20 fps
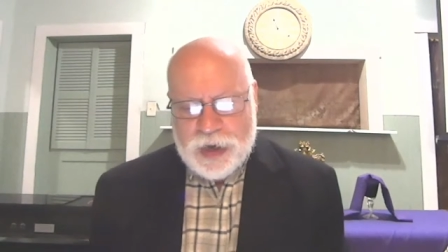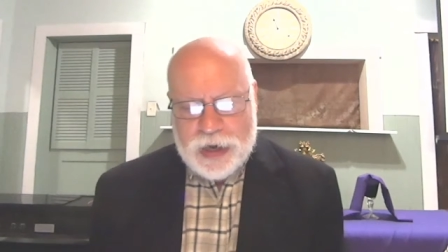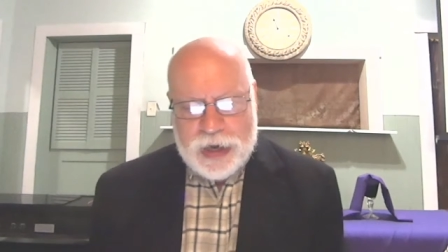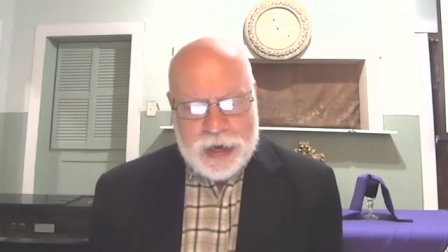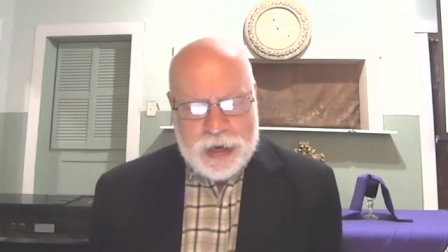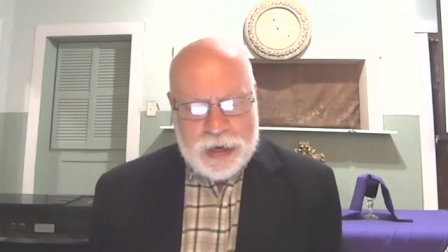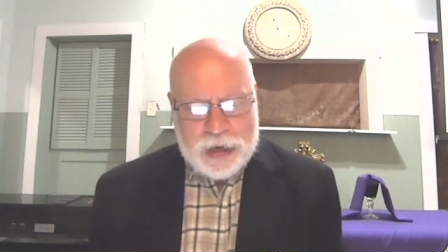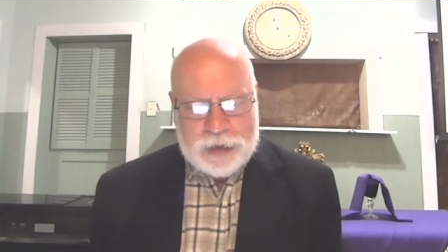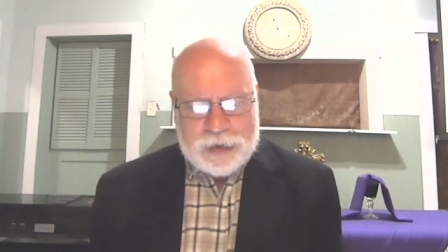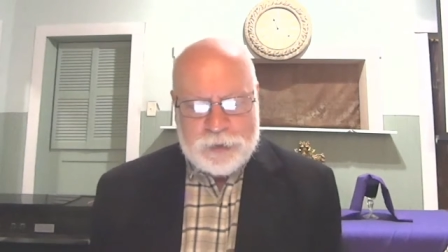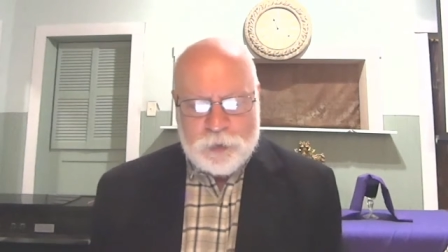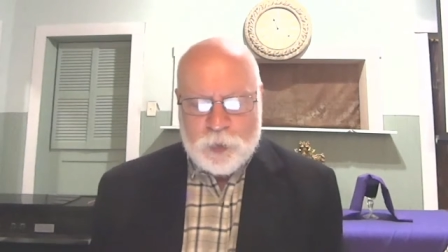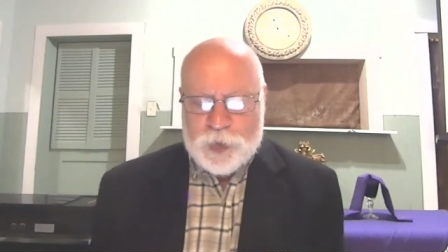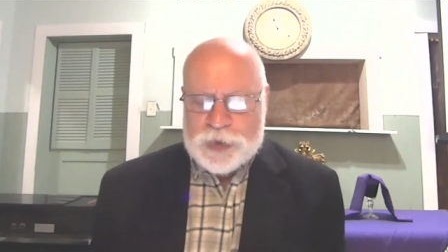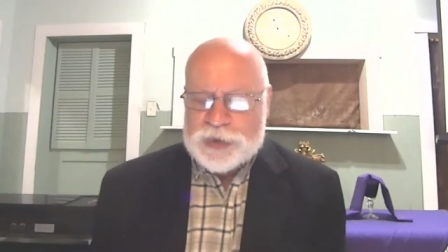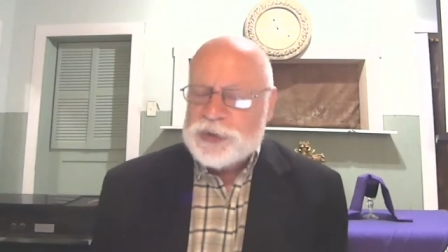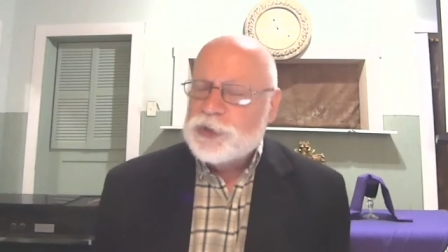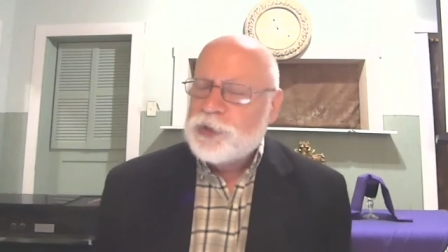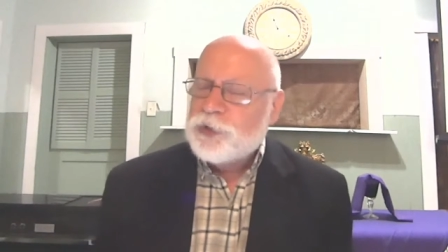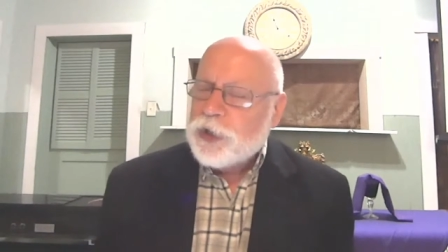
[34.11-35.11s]
and
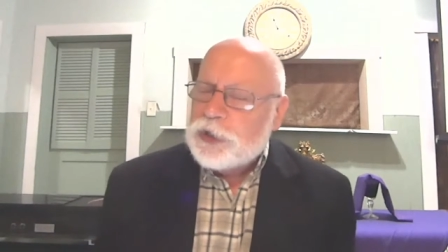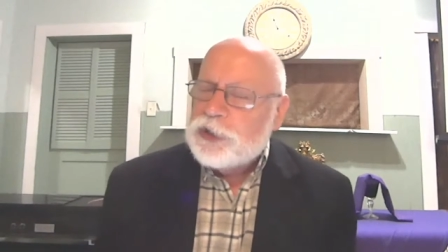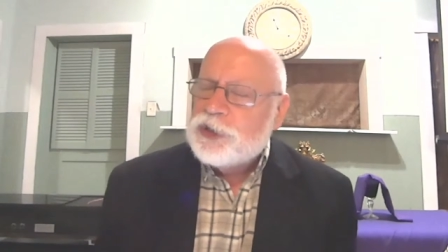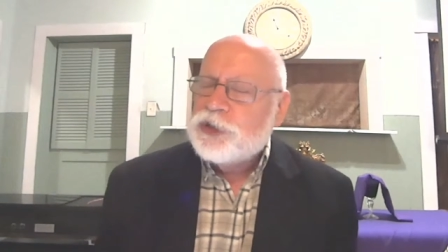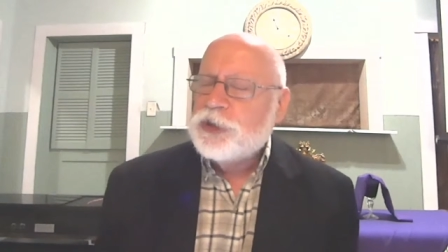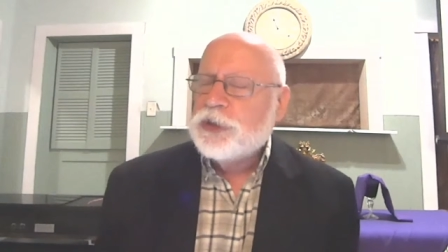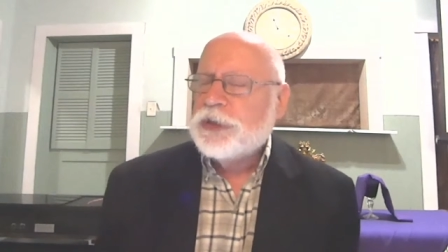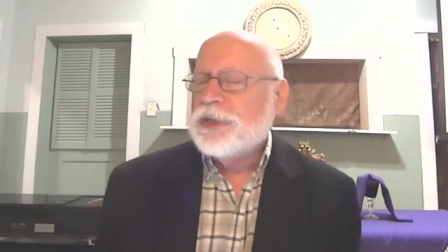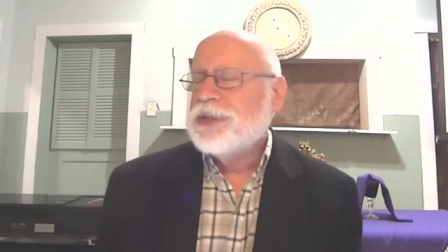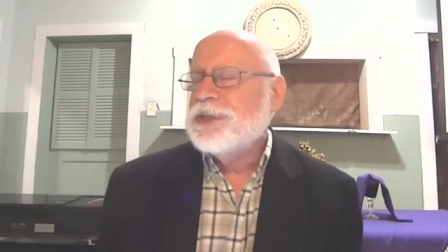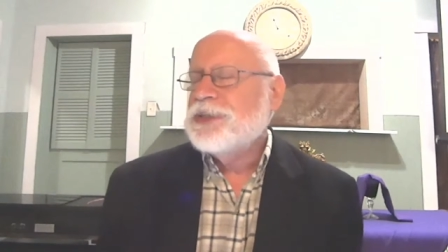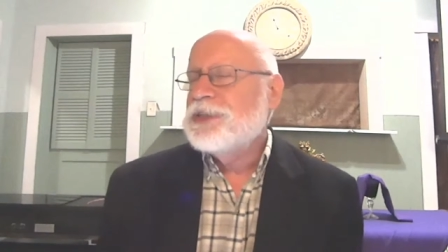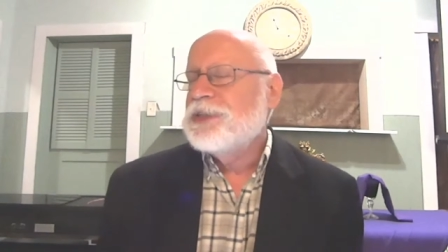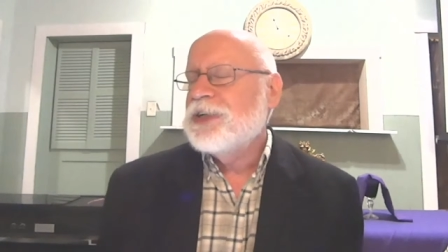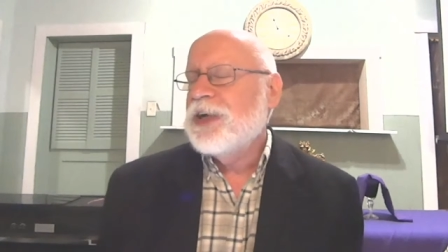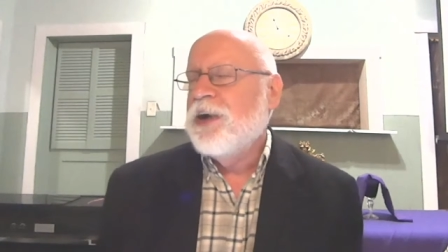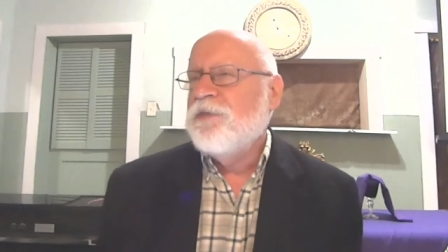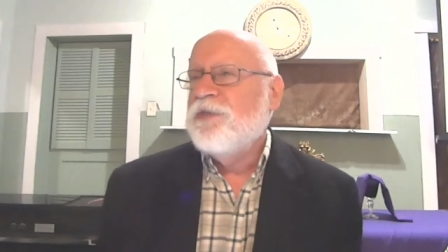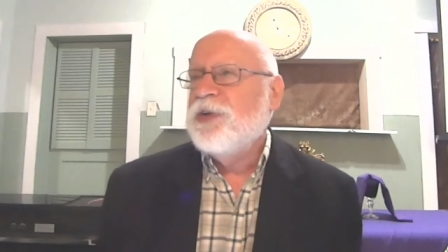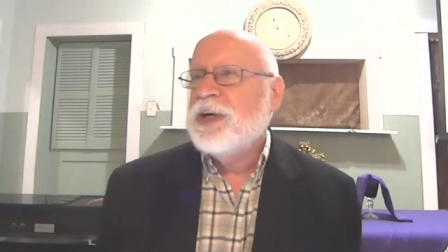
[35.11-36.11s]
restrictions
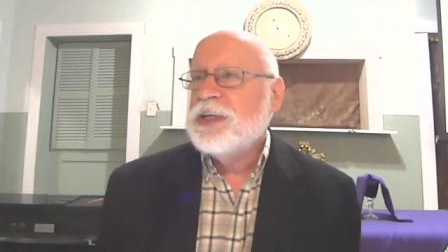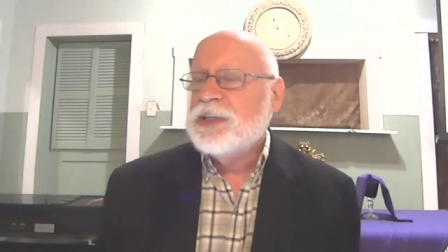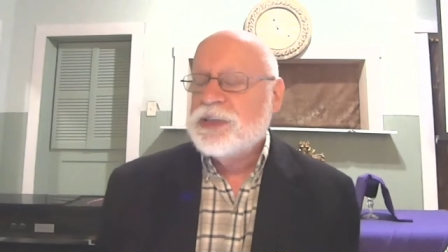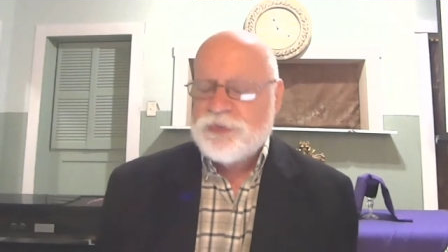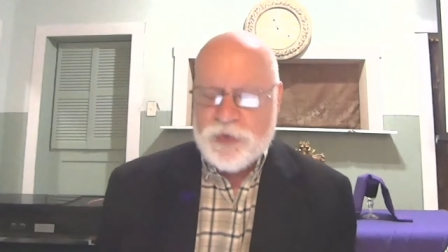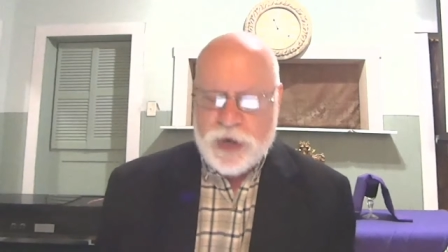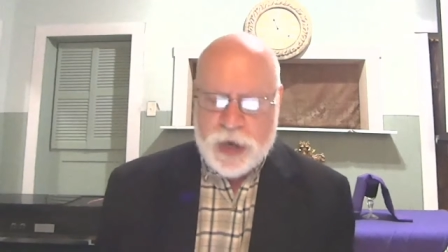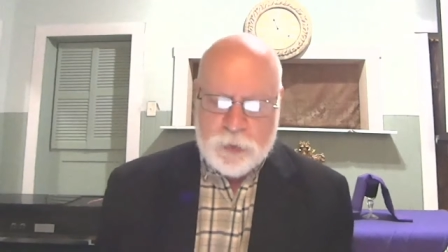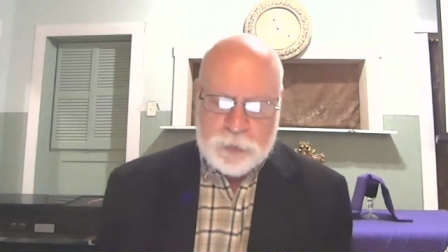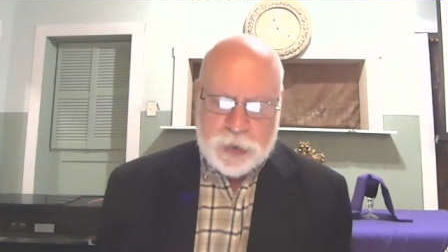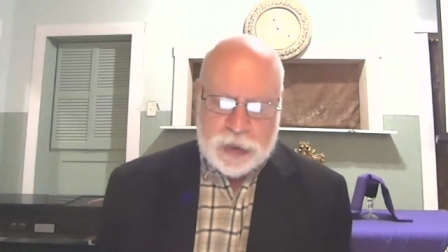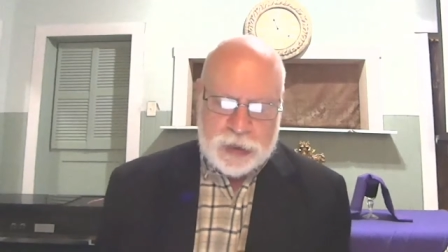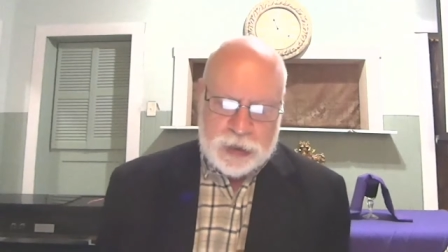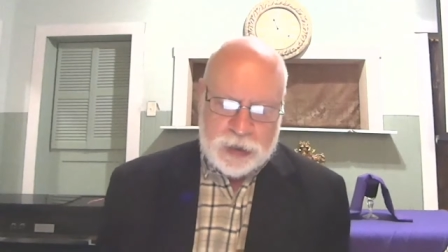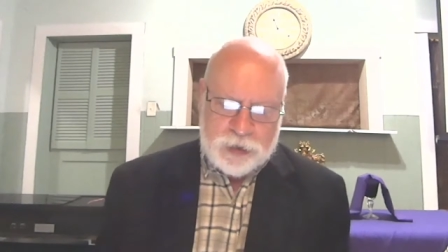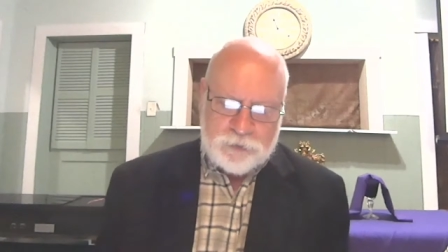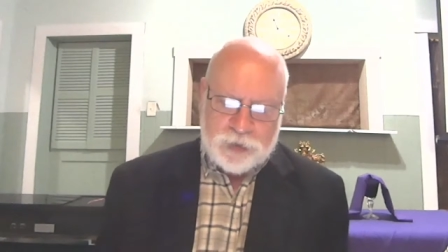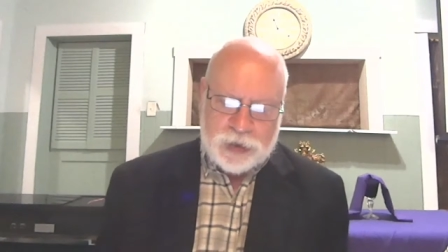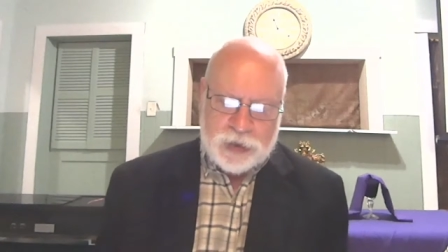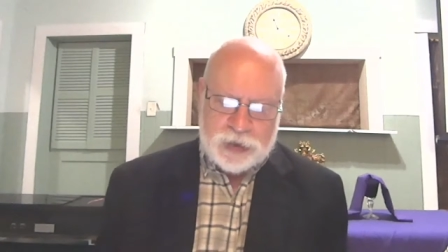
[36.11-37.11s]
of his family
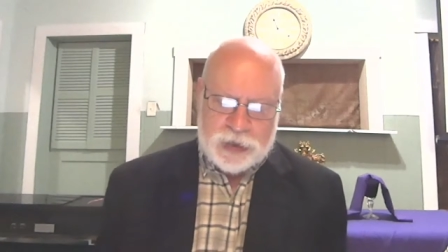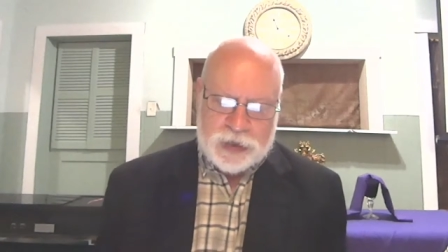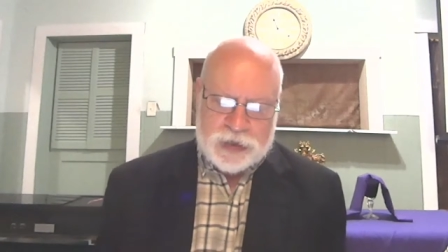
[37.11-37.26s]
living.